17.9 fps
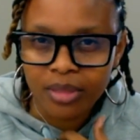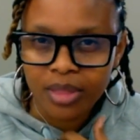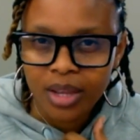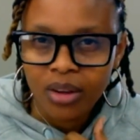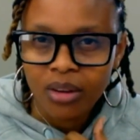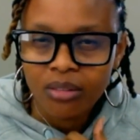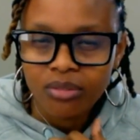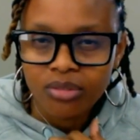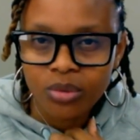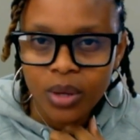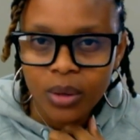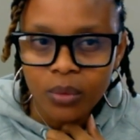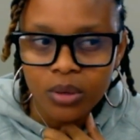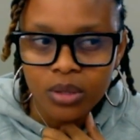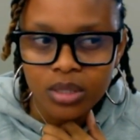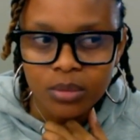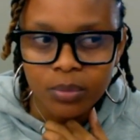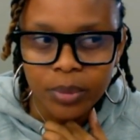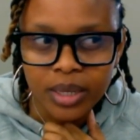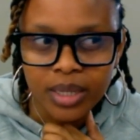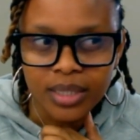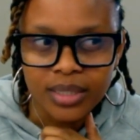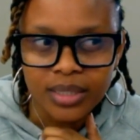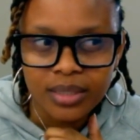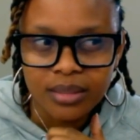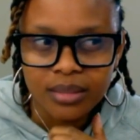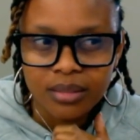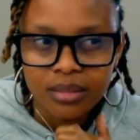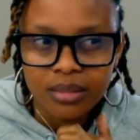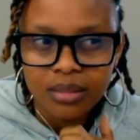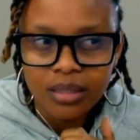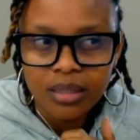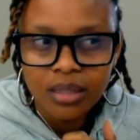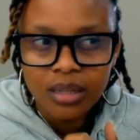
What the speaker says: think of swear words, but